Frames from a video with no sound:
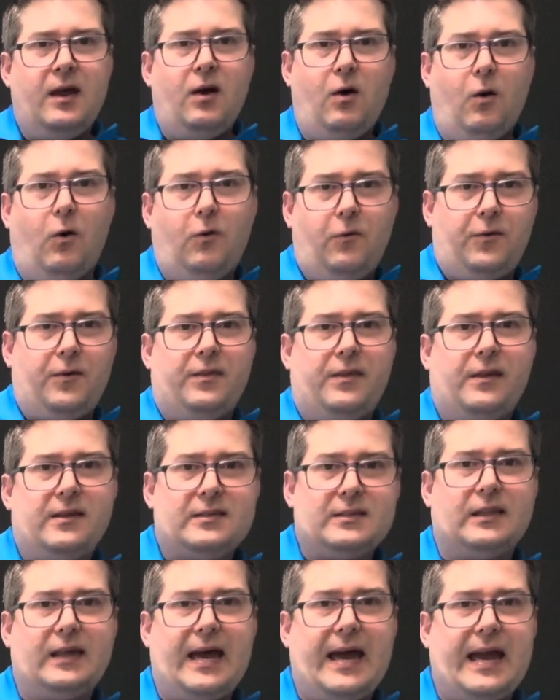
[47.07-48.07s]
over
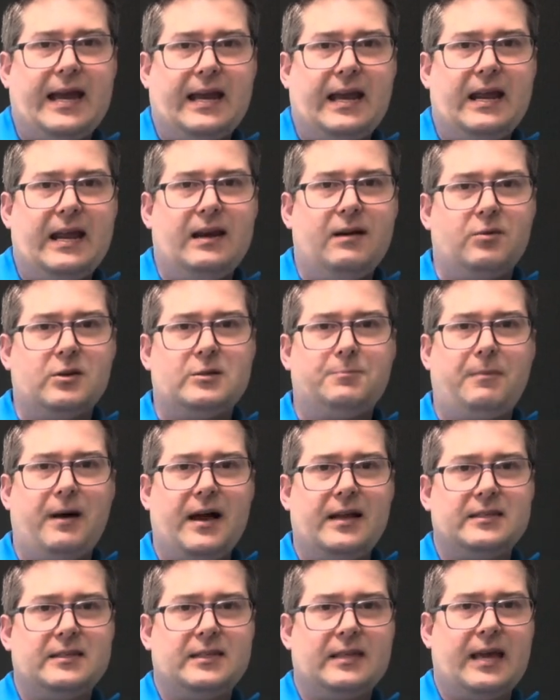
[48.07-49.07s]
this leg. And in
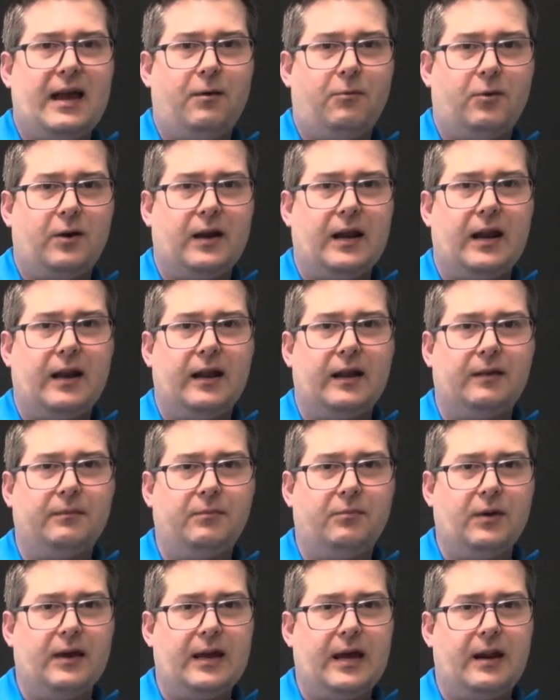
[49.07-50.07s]
response to that, we
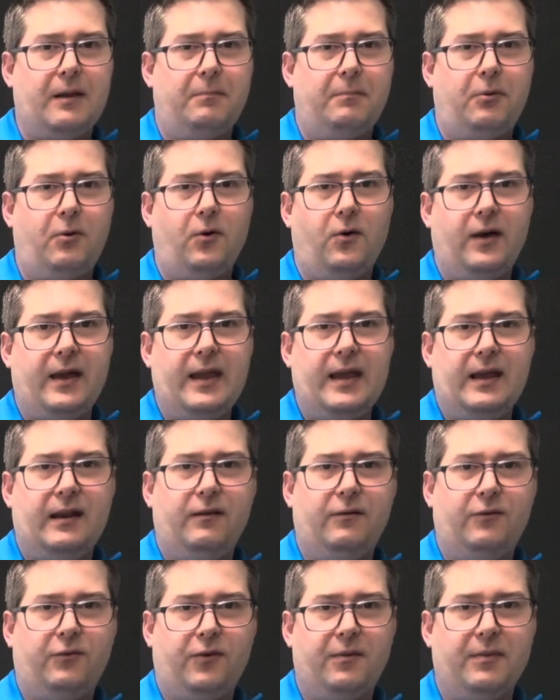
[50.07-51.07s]
gotta pull in
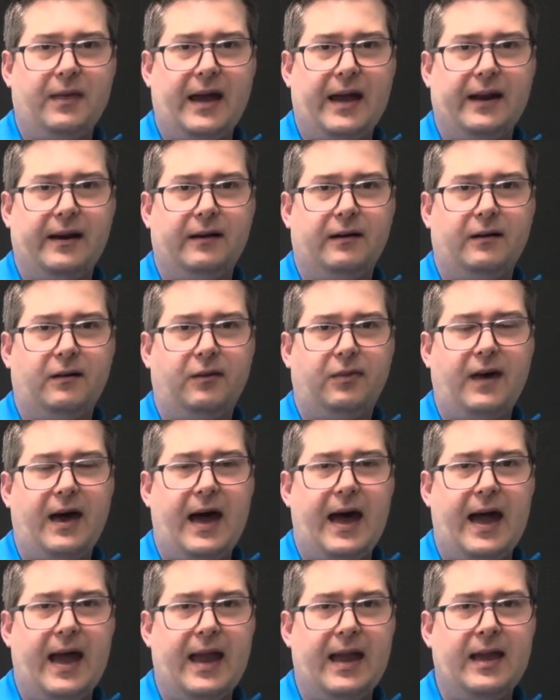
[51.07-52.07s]
from that inner
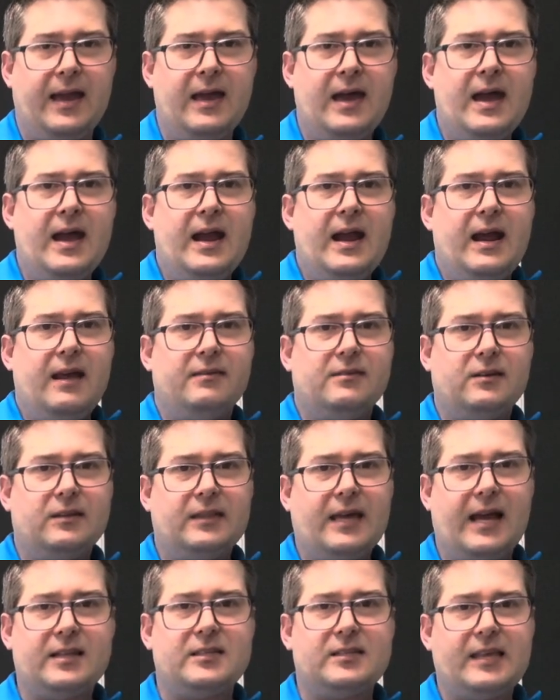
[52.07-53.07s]
thigh. So
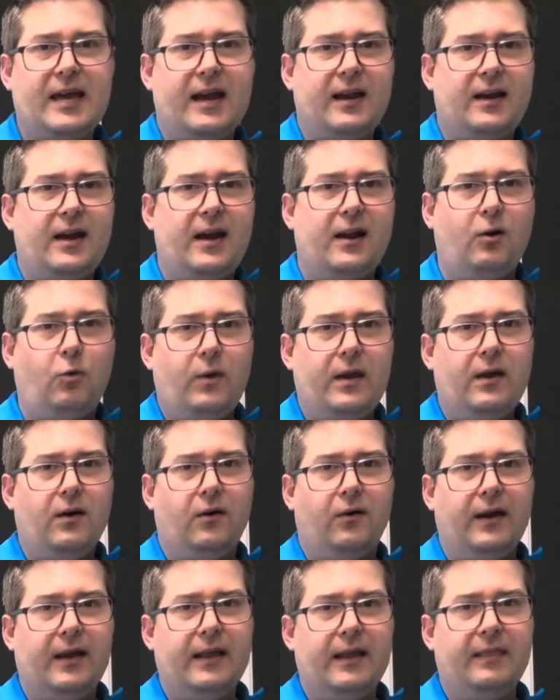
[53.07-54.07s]
that's that kind of
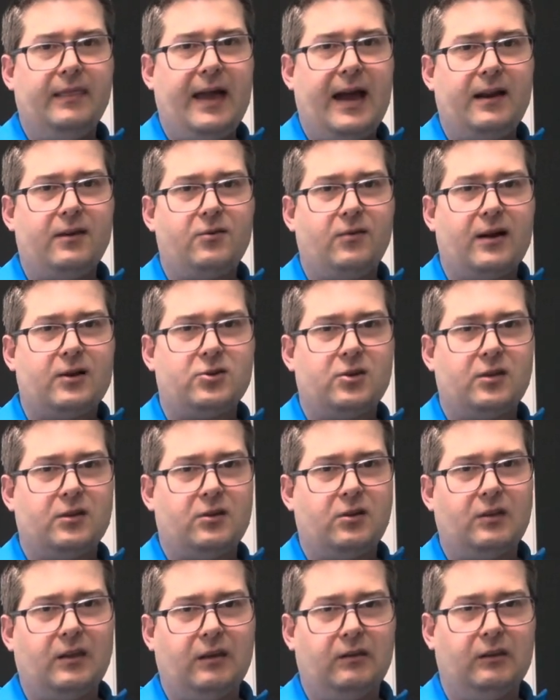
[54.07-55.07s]
wheel in that direction.
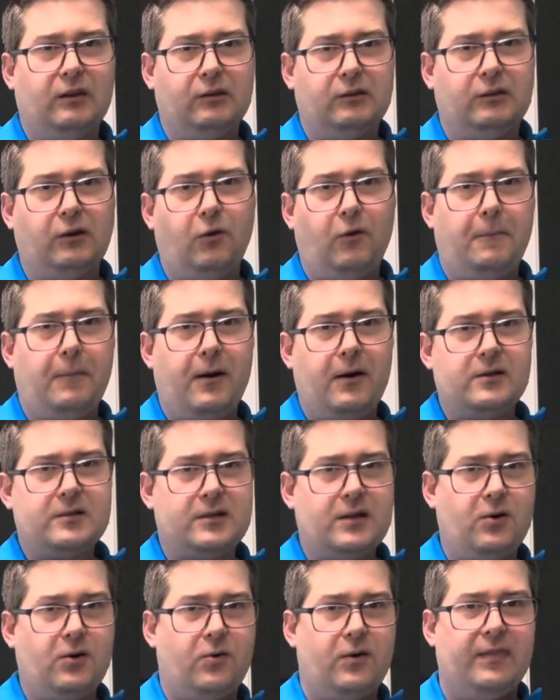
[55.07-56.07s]
So the lower part's
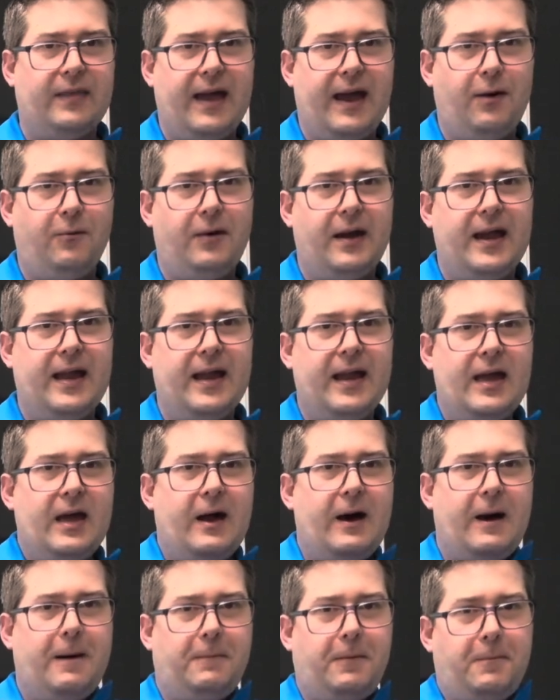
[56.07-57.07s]
going that way,
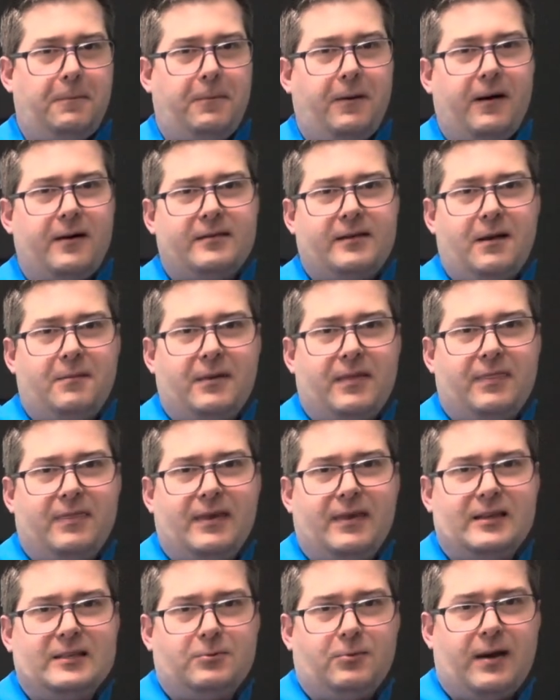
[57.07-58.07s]
upper part's coming
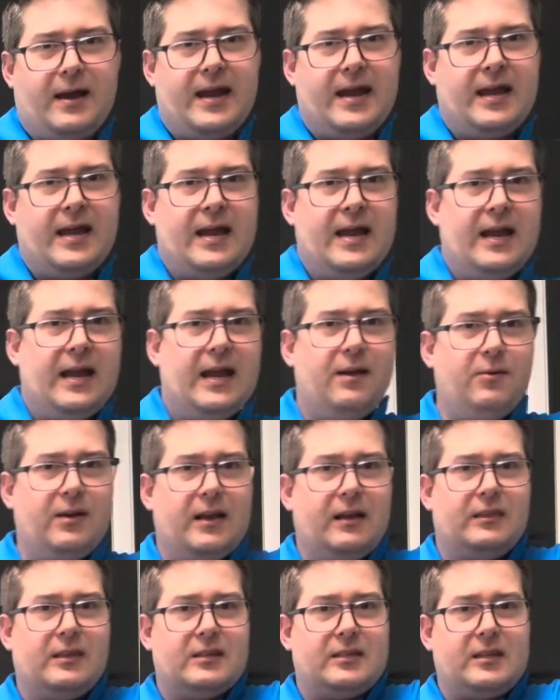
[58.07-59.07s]
this way, and we
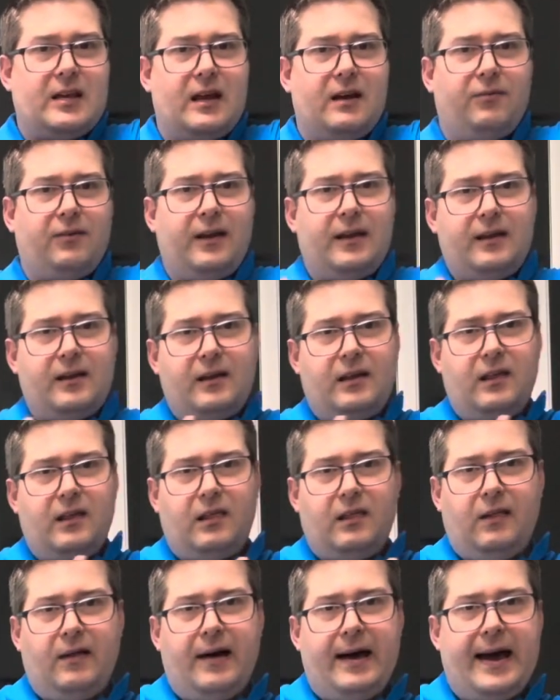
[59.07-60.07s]
get this kind of like
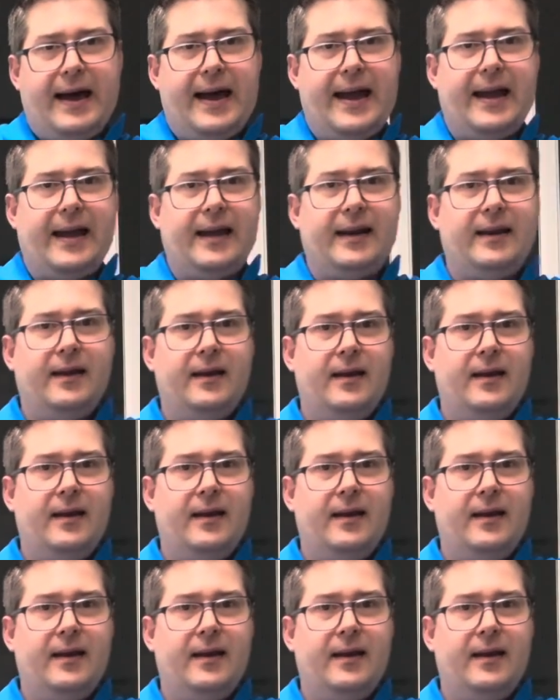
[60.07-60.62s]
glide,